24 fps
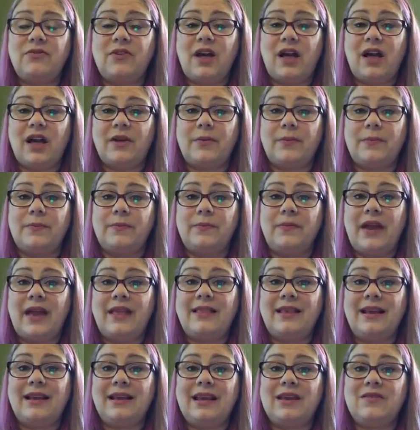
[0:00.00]
and
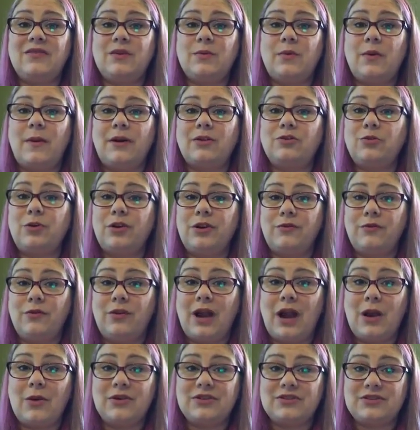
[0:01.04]
then give them about 24
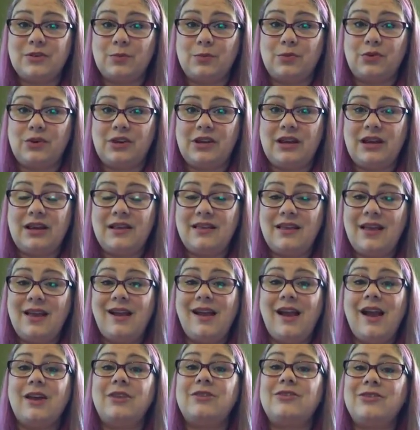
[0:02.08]
hours to breathe.
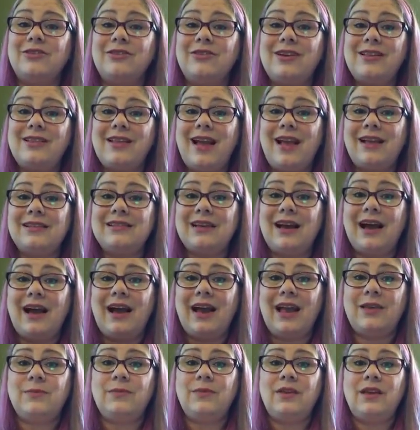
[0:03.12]
During that
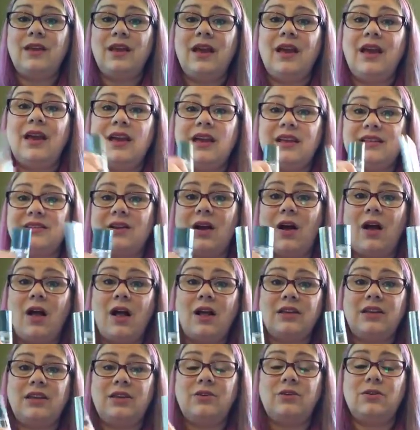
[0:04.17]
time, it's all
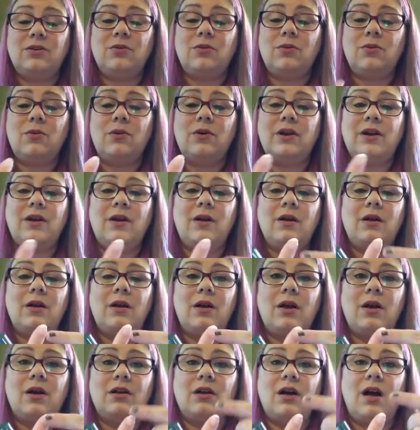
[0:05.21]
cuticle oil,
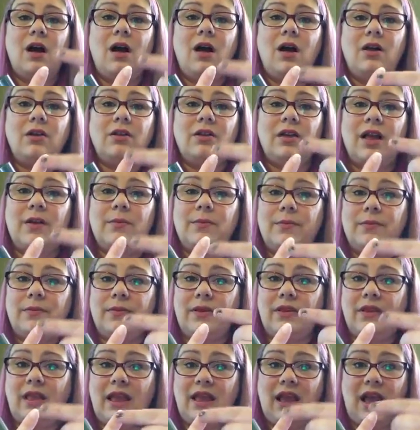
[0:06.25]
all up.
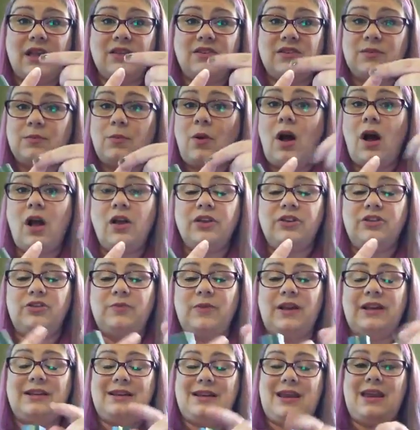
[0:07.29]
Like, I just polish
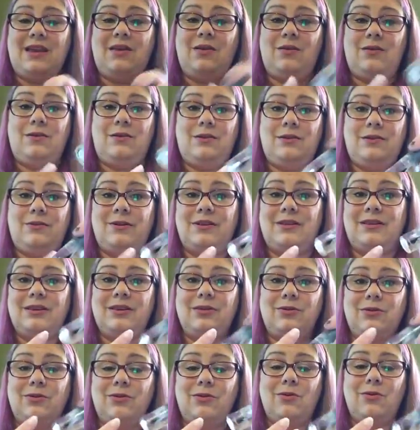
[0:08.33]
my nail with
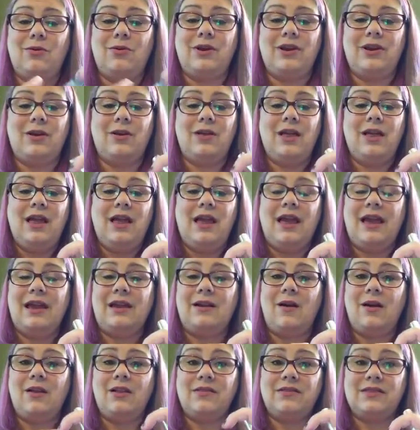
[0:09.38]
cuticle oil
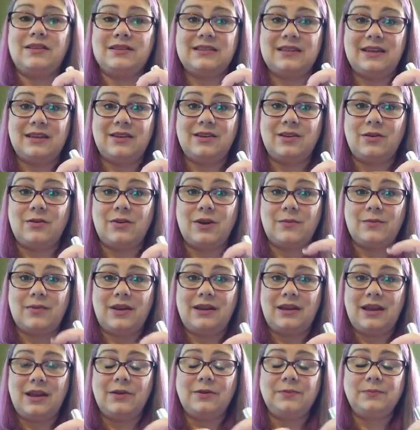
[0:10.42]
and all of the skin around my
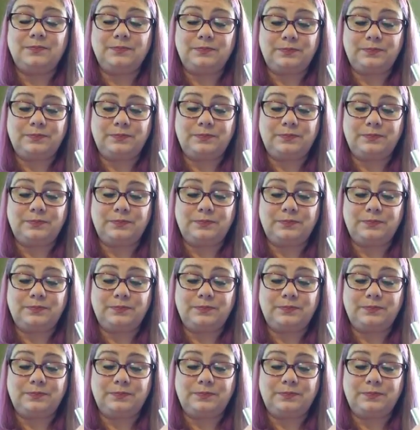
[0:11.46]
nail.